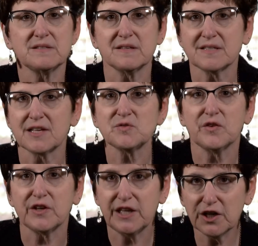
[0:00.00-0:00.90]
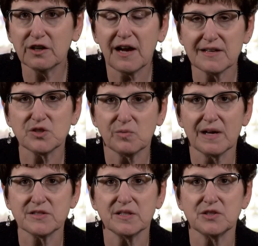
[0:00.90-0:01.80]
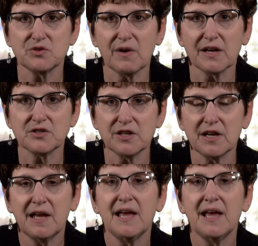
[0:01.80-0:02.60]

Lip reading: successful here as a resident director